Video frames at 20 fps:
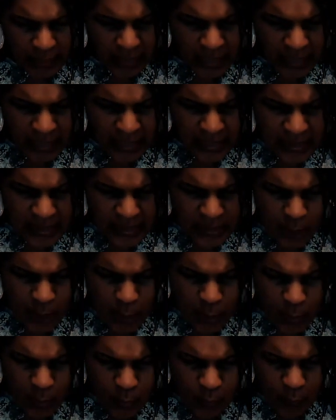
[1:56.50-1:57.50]

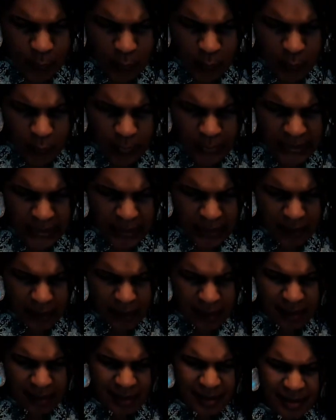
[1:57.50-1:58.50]
So we,
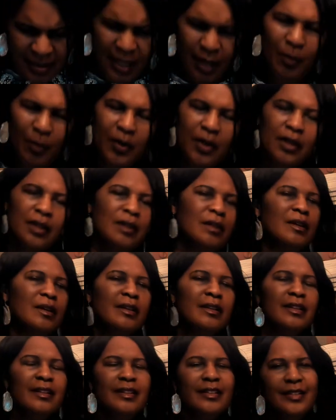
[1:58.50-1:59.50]
Tamra,
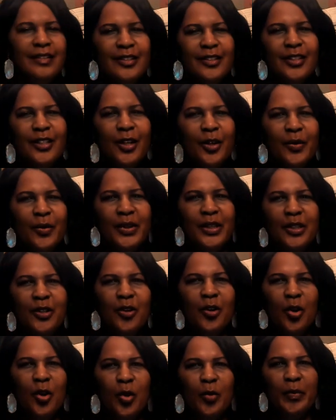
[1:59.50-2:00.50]
you know, in her
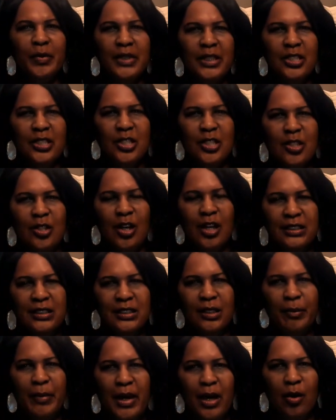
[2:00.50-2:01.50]
opening, she talks
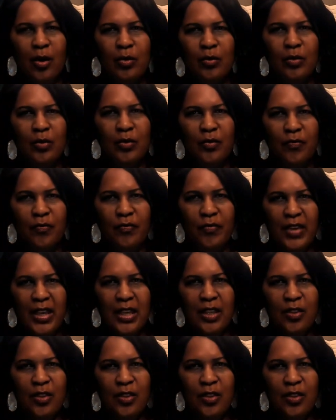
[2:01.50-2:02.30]
about faith,